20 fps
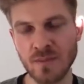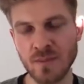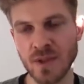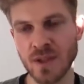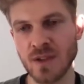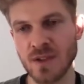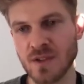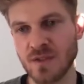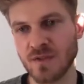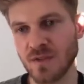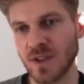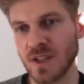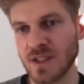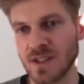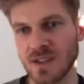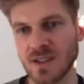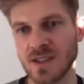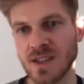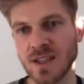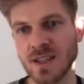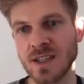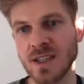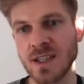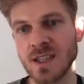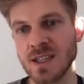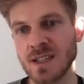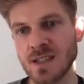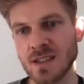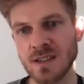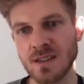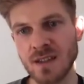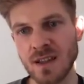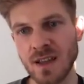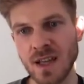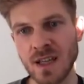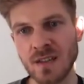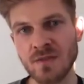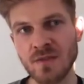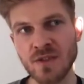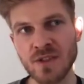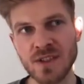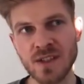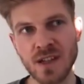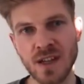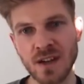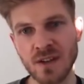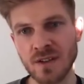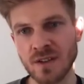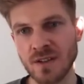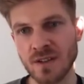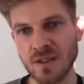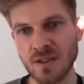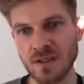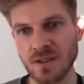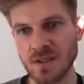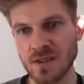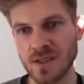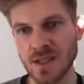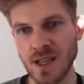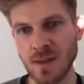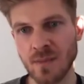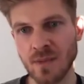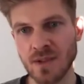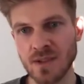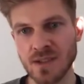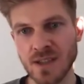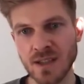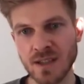Because, for instance, in these adversarial samples.